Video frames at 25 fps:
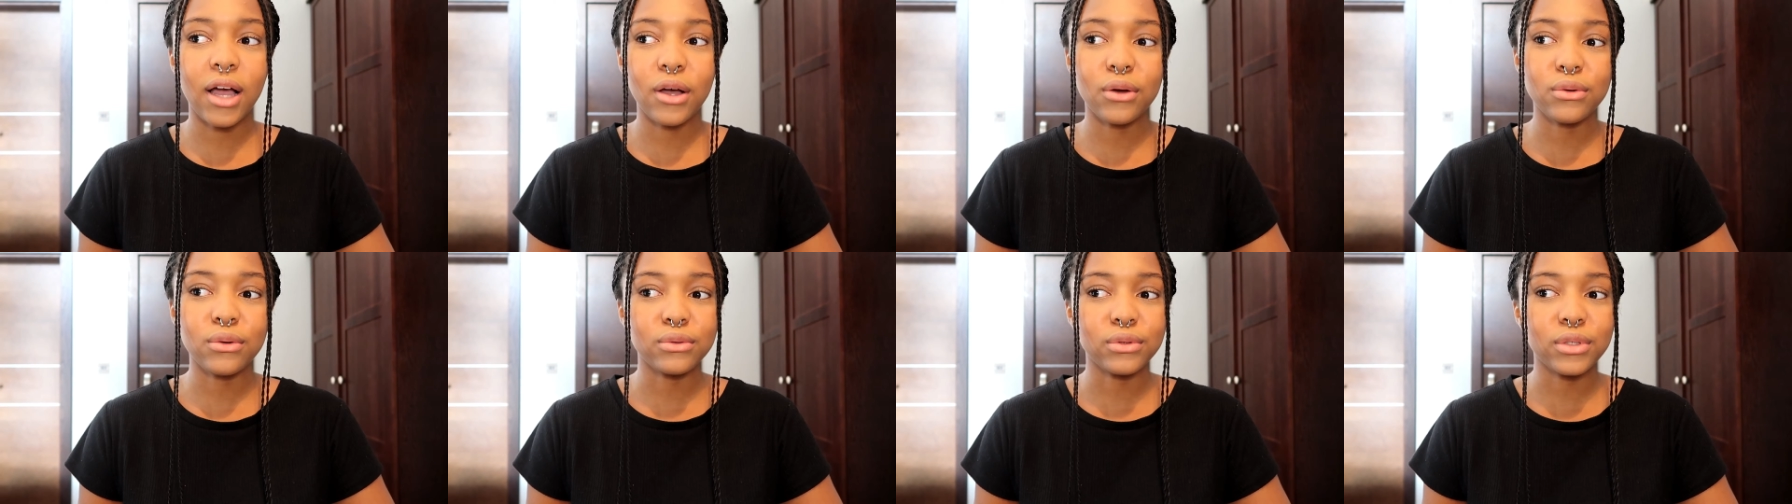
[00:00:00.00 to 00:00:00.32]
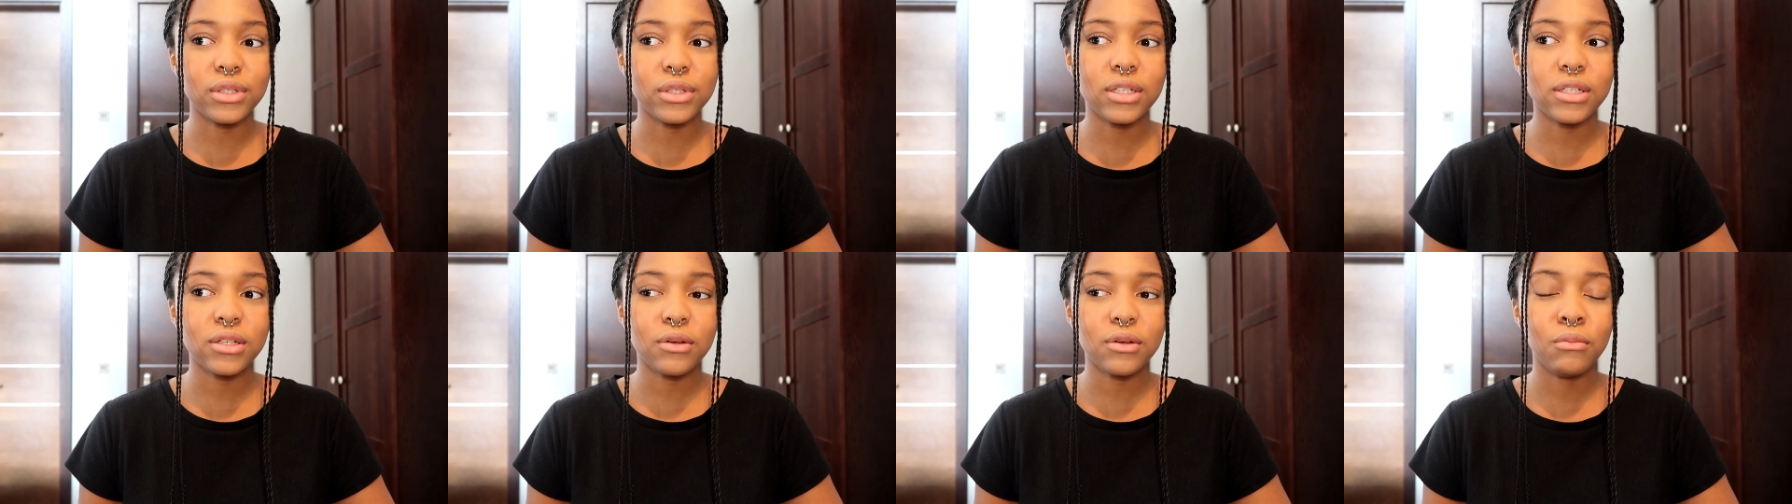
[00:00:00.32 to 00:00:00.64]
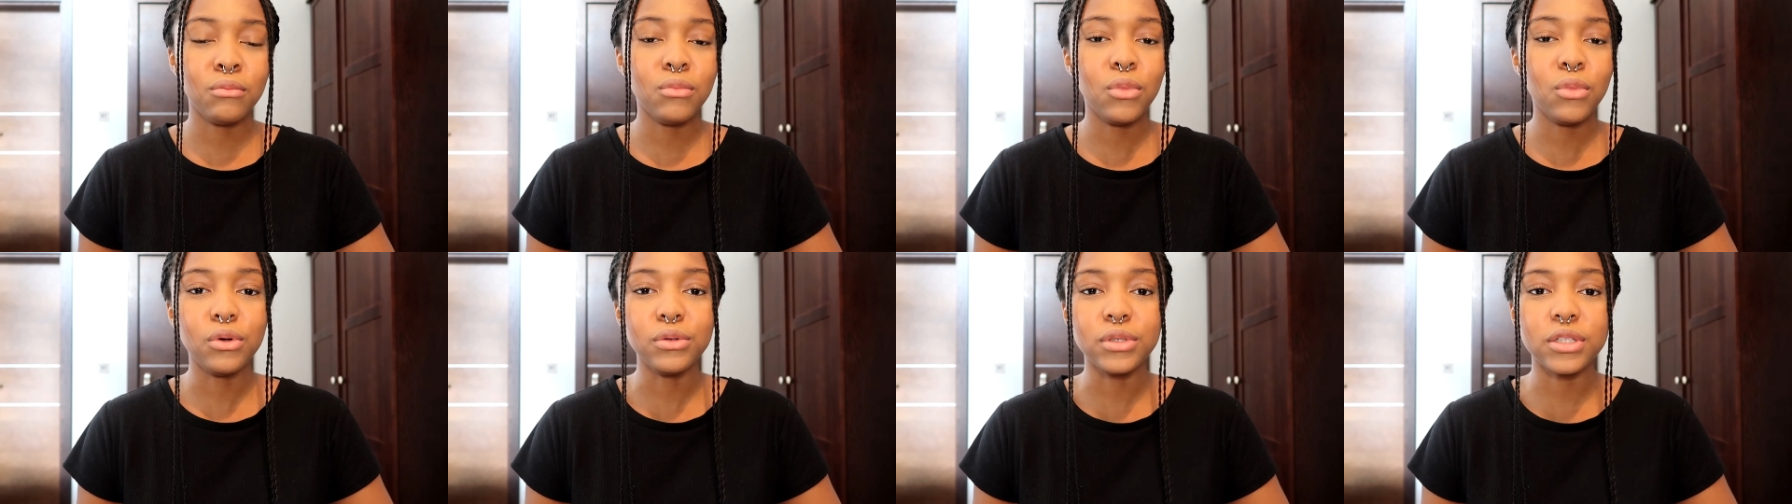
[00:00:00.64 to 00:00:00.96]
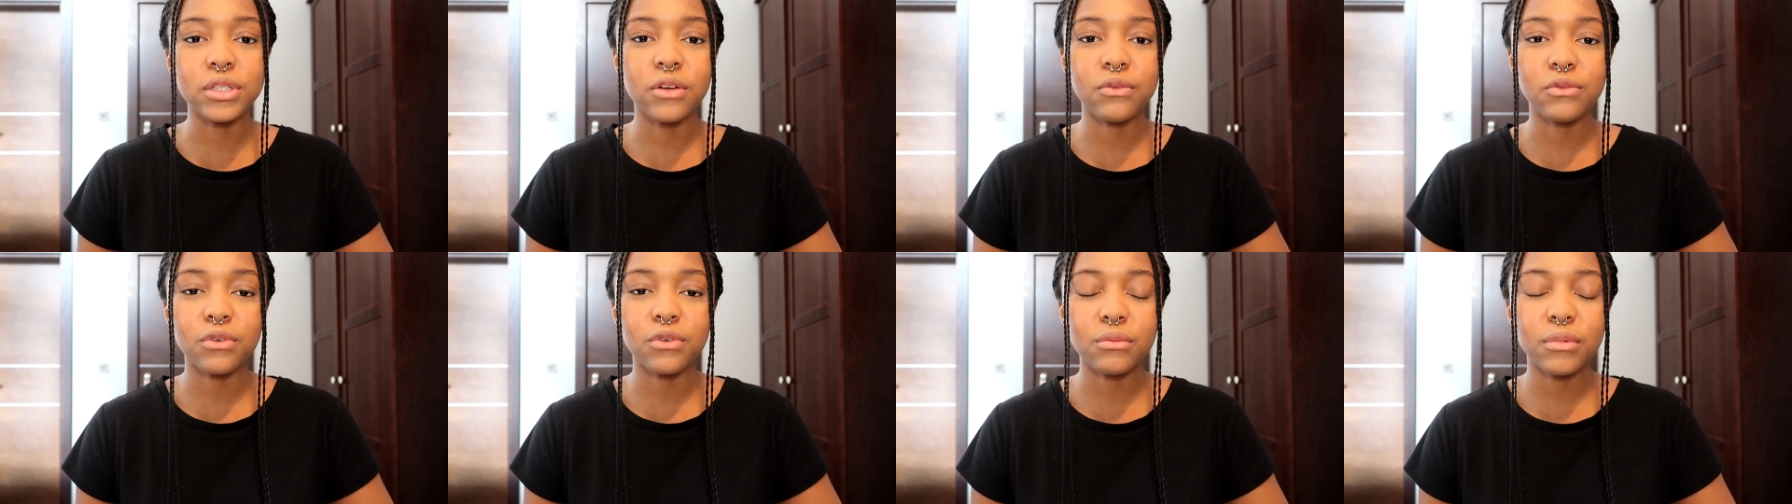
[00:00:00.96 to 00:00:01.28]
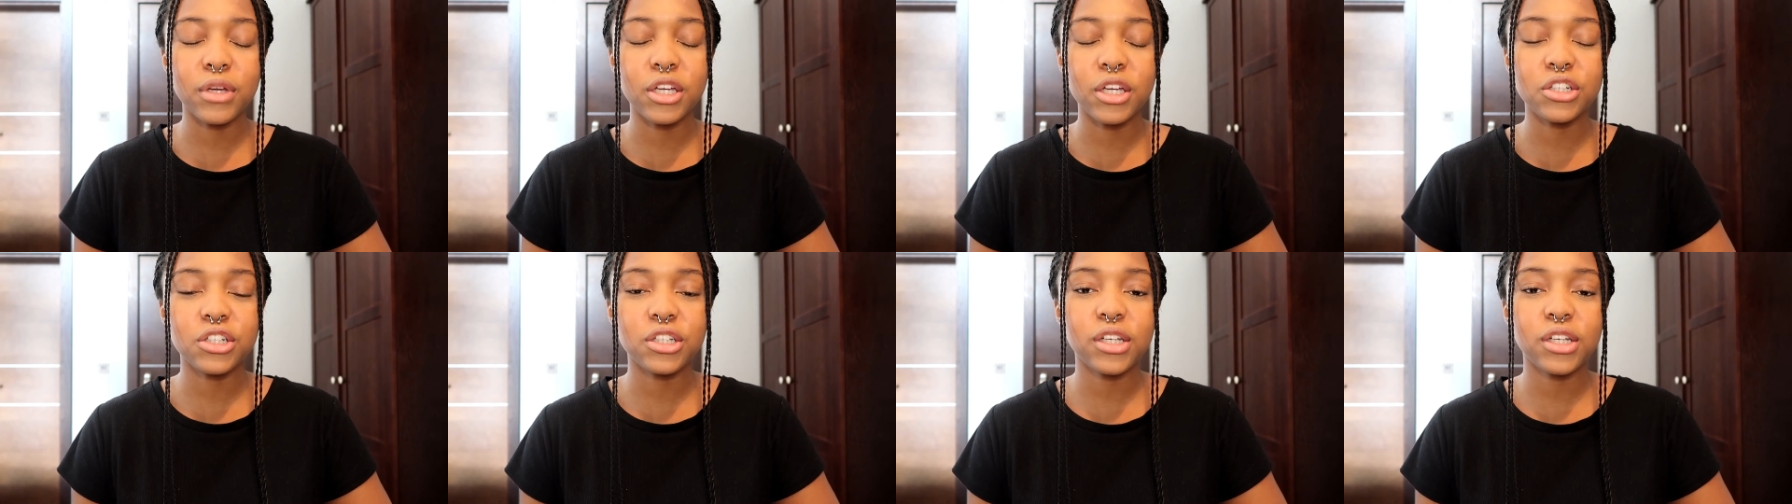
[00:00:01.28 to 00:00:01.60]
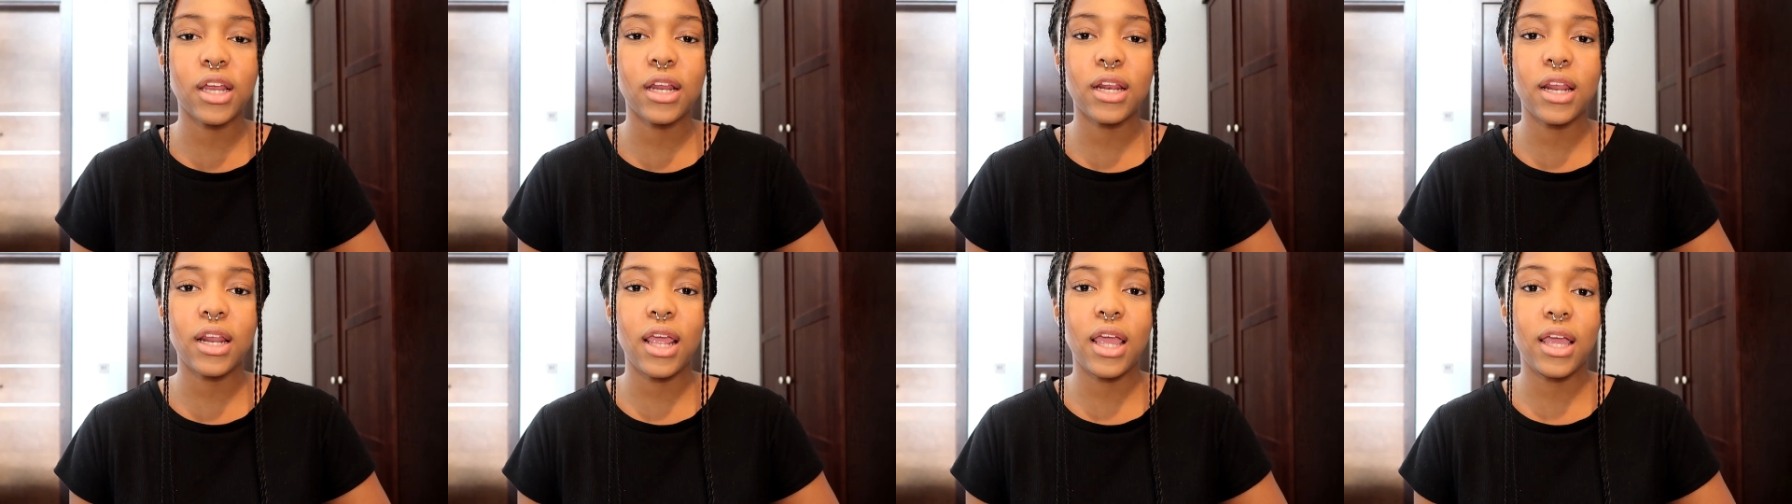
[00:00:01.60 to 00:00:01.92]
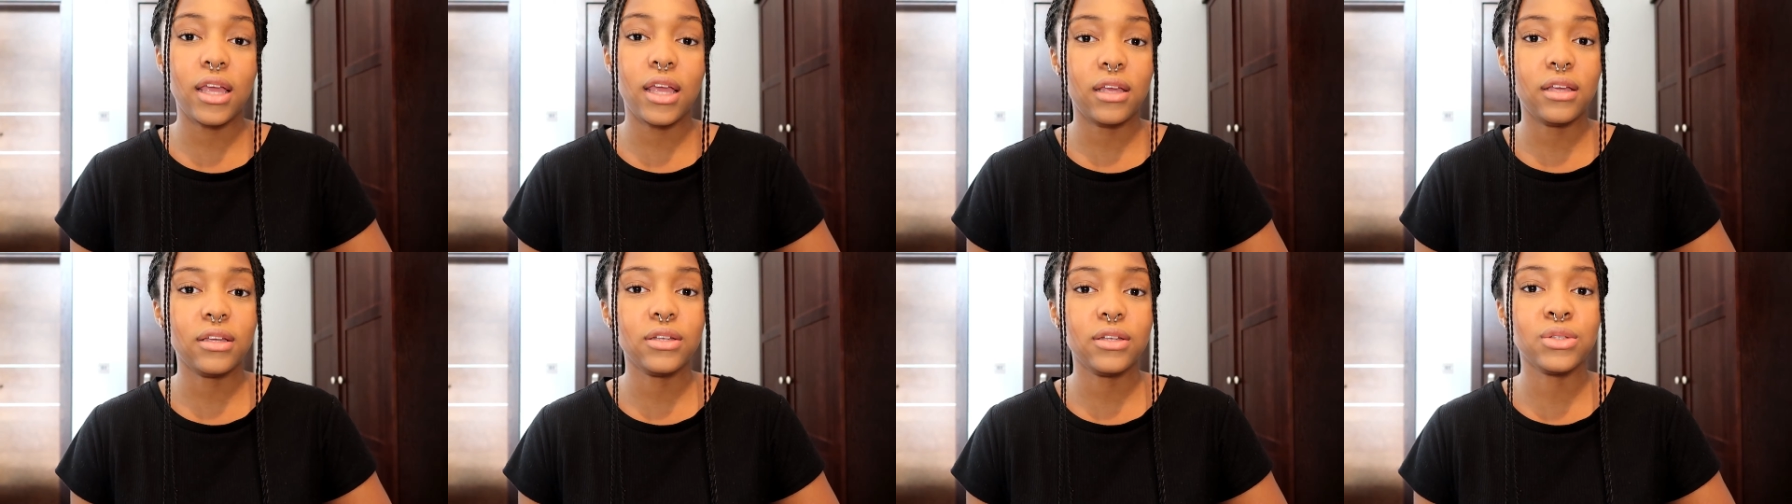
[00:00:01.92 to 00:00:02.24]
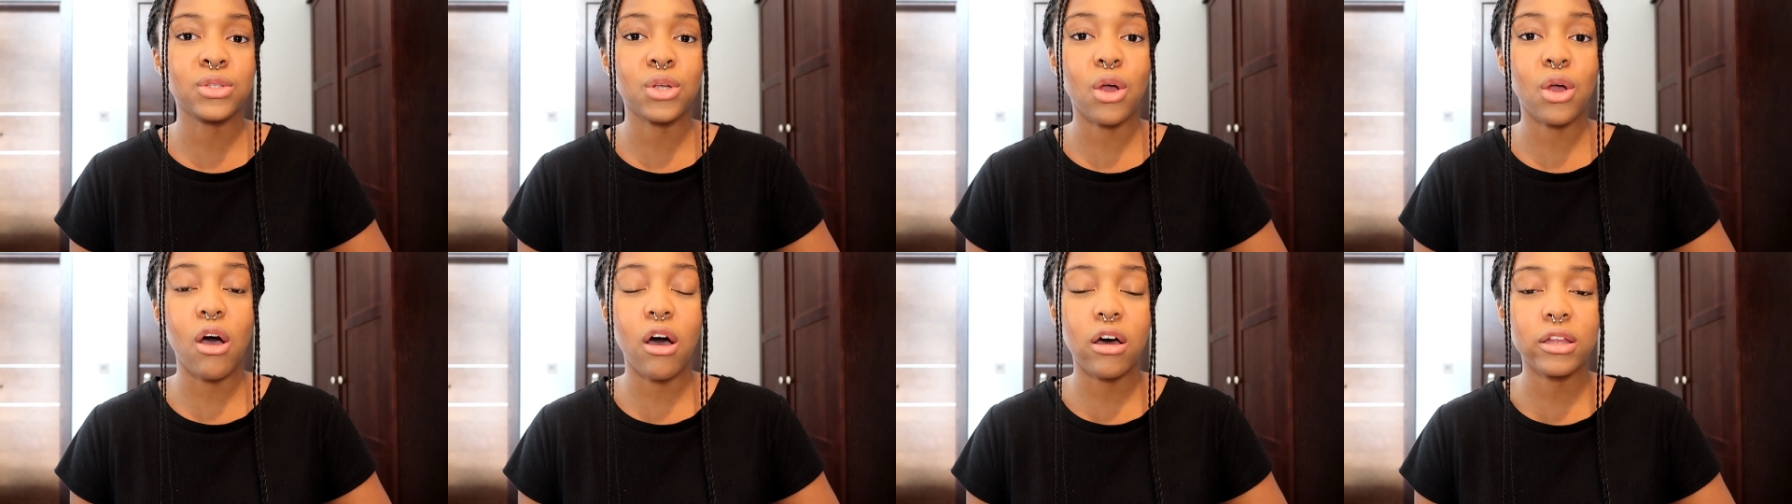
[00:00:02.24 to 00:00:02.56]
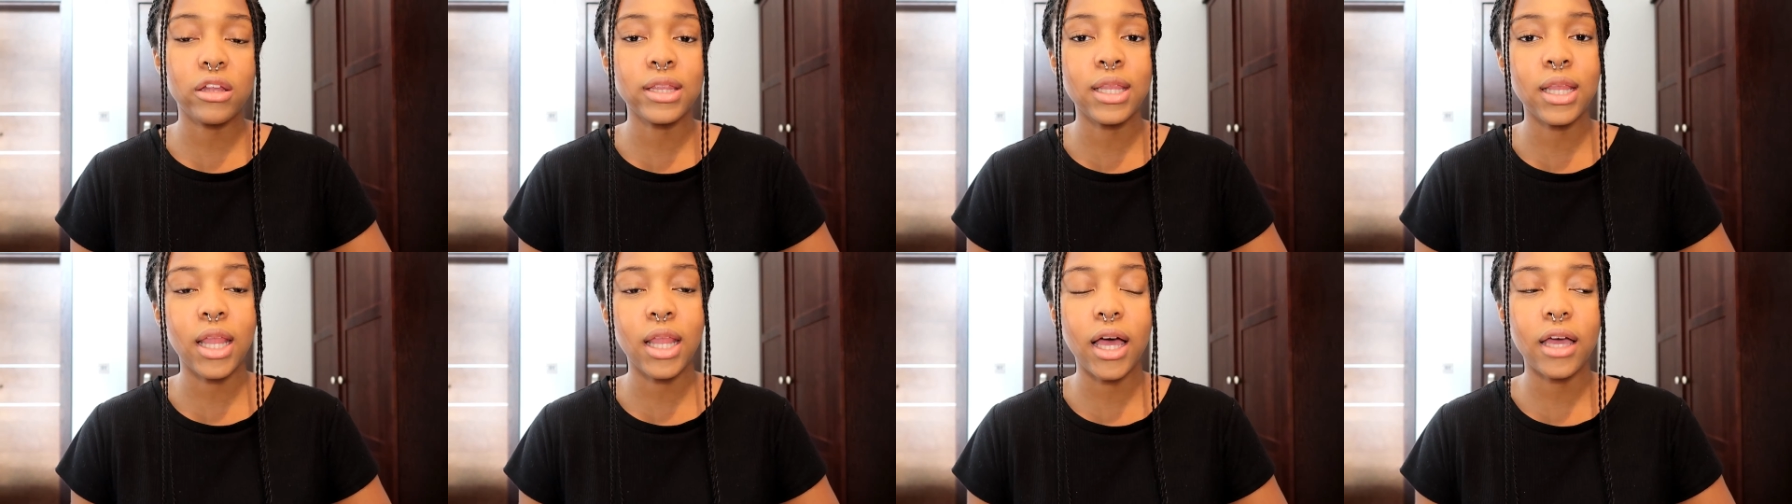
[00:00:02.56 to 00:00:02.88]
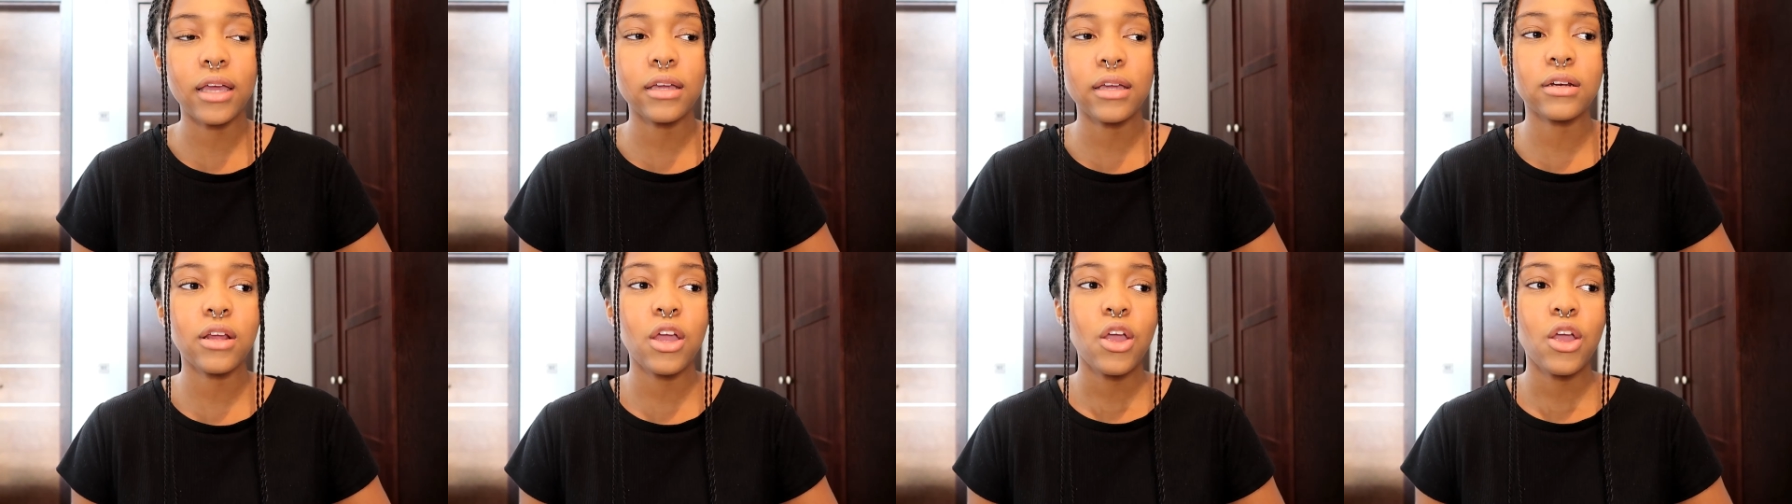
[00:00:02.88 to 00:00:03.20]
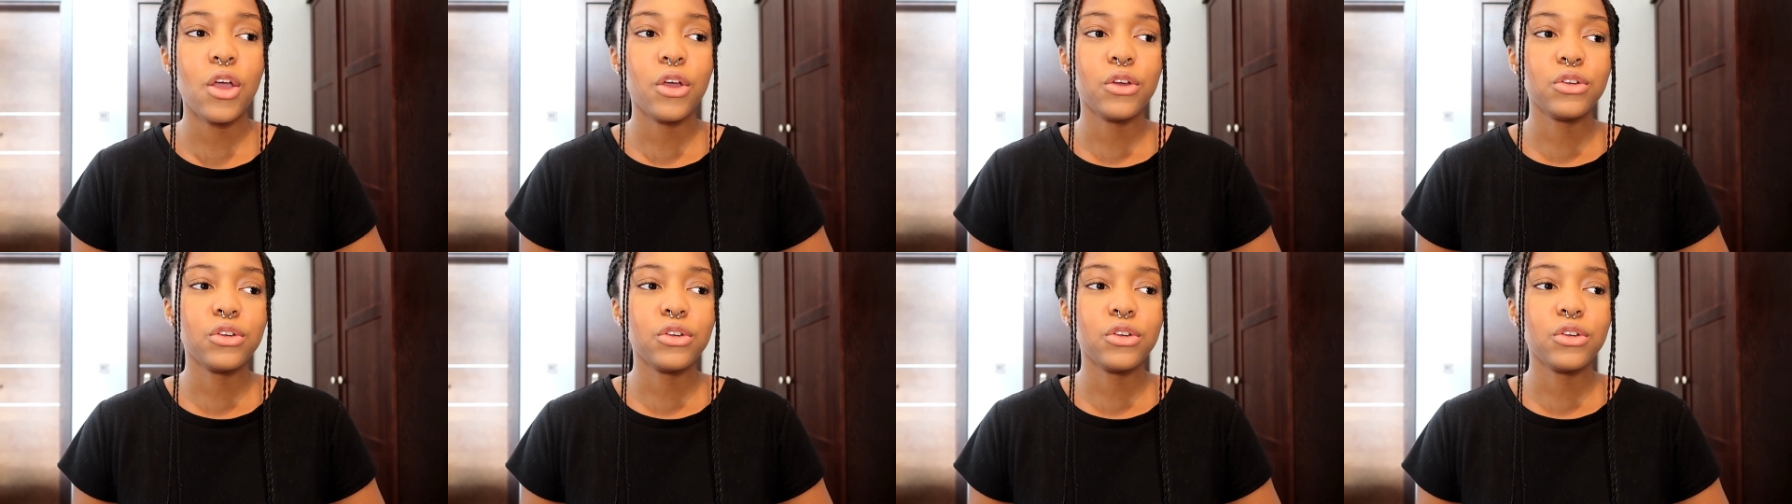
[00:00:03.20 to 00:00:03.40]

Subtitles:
out most information is online.